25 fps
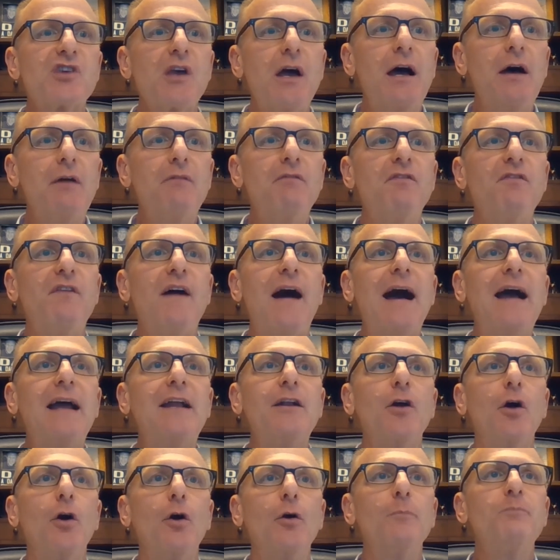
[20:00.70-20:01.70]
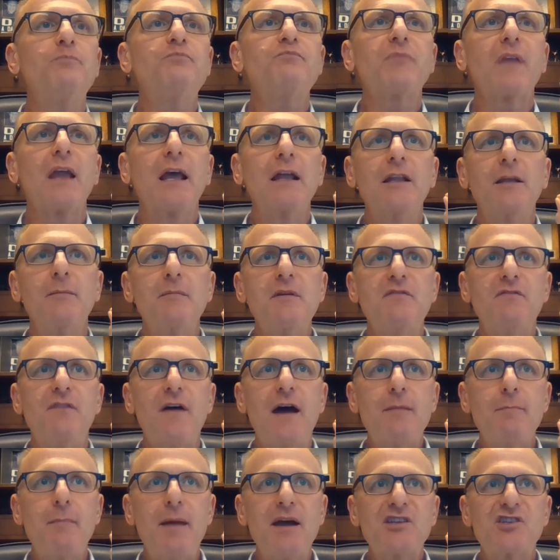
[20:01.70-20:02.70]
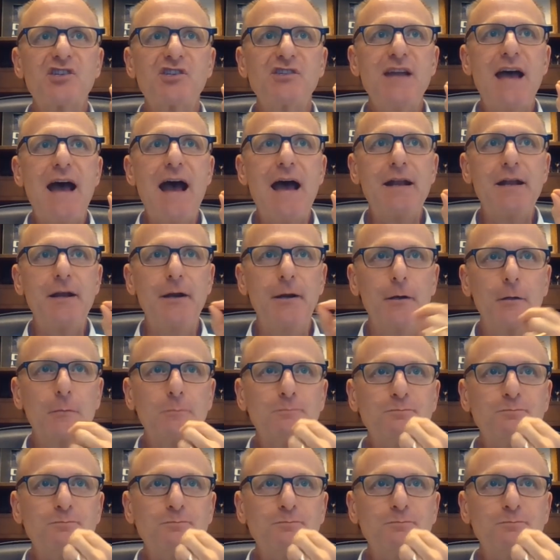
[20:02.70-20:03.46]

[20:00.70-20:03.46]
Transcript: of vinyl, now let me find my stat here,